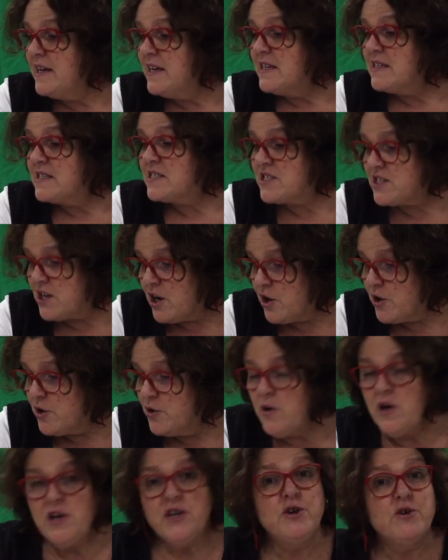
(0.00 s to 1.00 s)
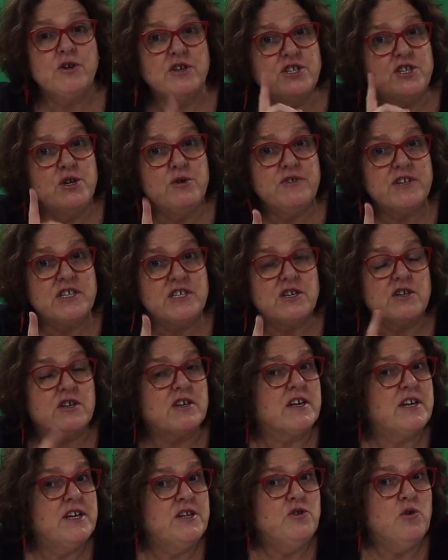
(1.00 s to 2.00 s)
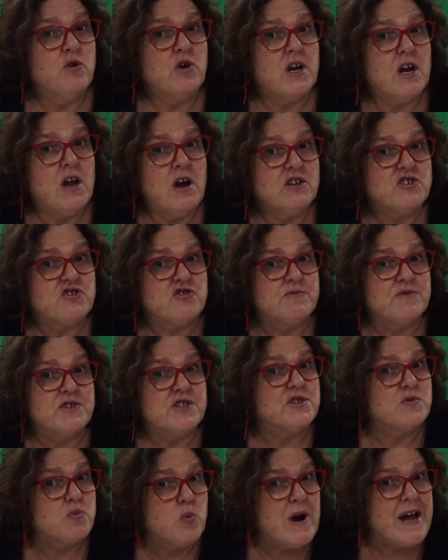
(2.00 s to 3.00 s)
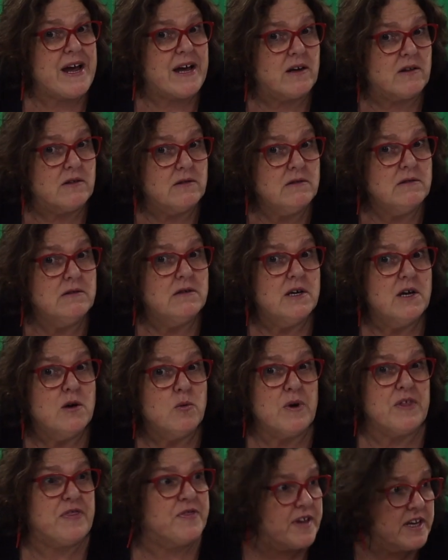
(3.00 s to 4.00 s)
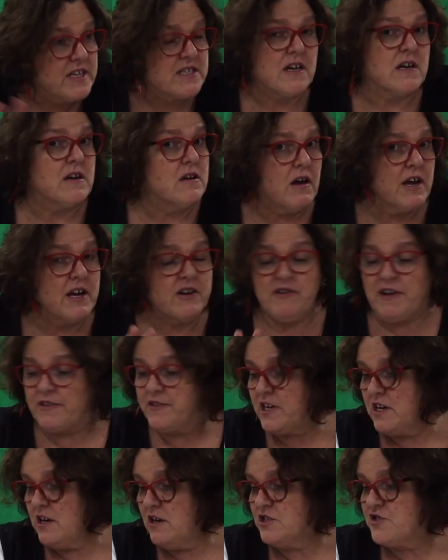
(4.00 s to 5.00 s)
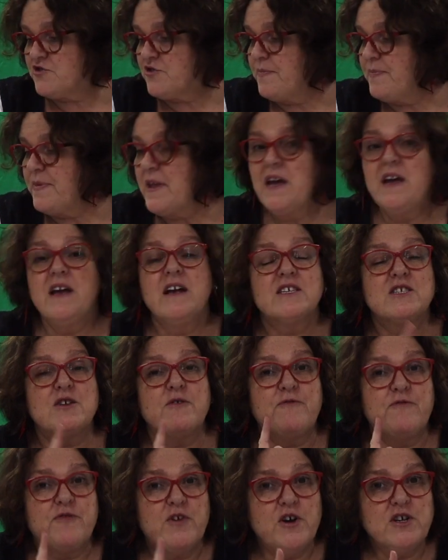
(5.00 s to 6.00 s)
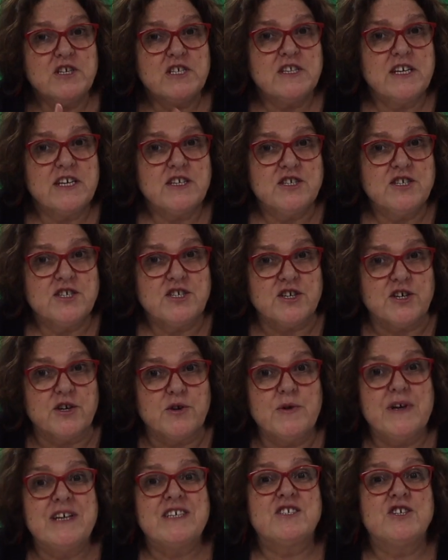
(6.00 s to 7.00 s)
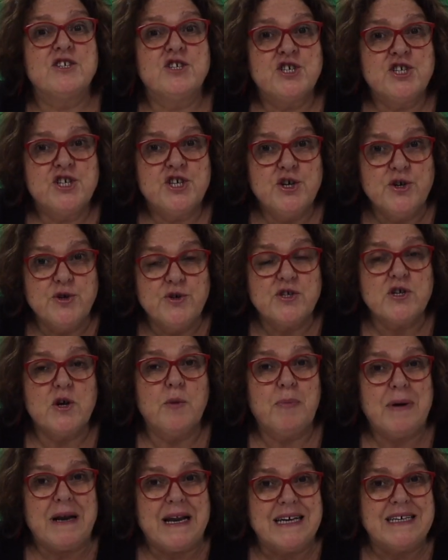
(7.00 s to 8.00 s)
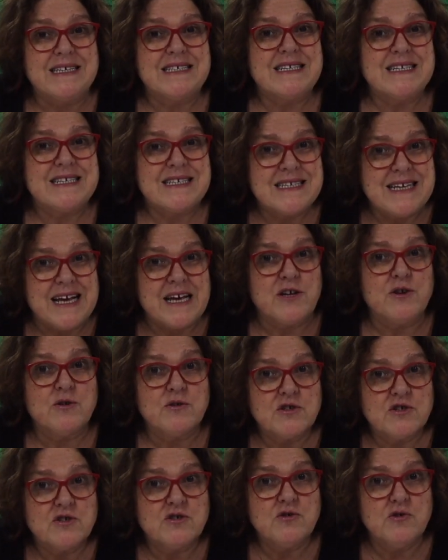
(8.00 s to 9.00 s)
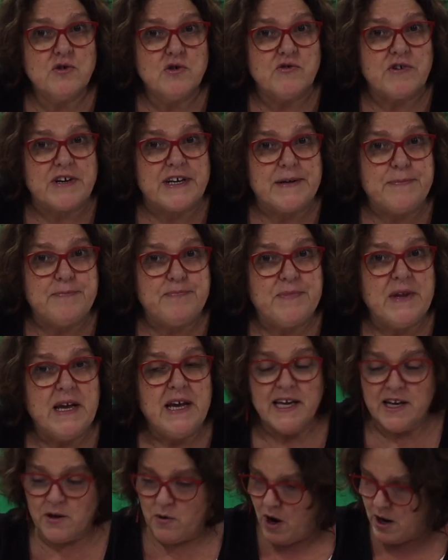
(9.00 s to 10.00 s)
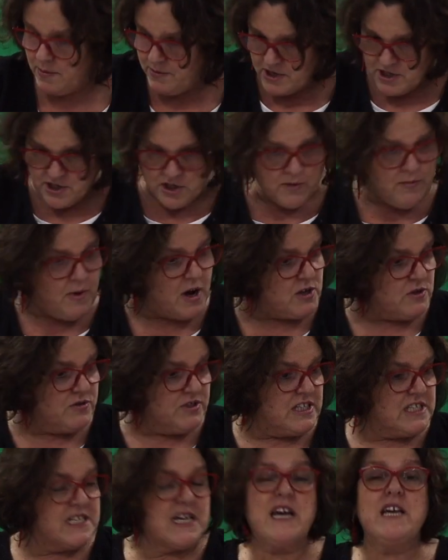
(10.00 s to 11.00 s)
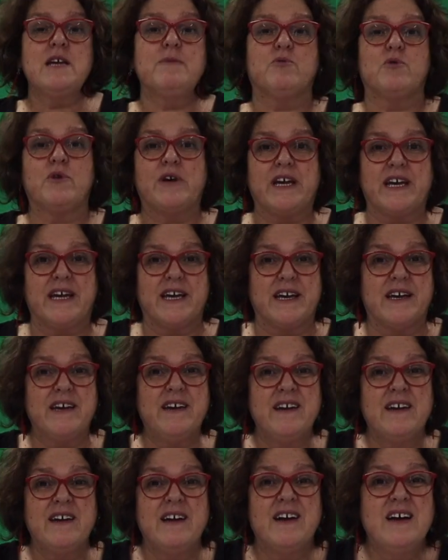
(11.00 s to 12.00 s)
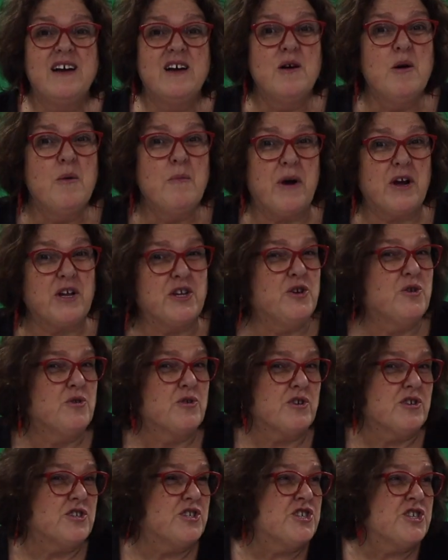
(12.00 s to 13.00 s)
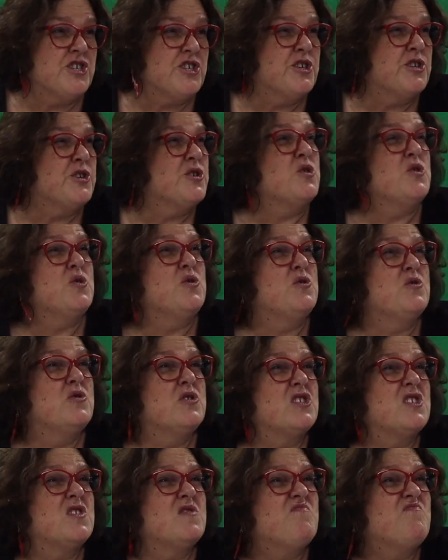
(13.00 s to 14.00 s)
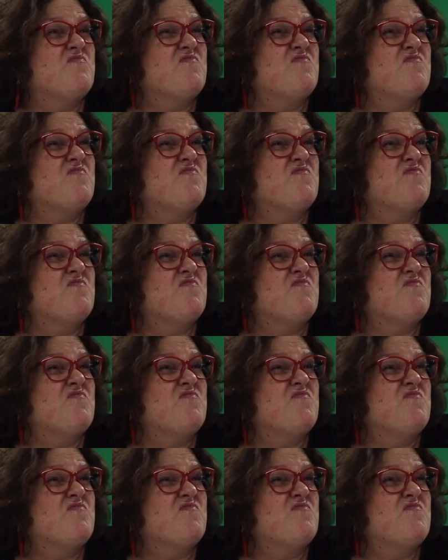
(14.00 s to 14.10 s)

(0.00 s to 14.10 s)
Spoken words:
So you could do this in your classrooms as well with things that are lying around the classroom. So first thing to do is to choose a place to set your story. Now I'm going to do mine on the table here, but you could choose...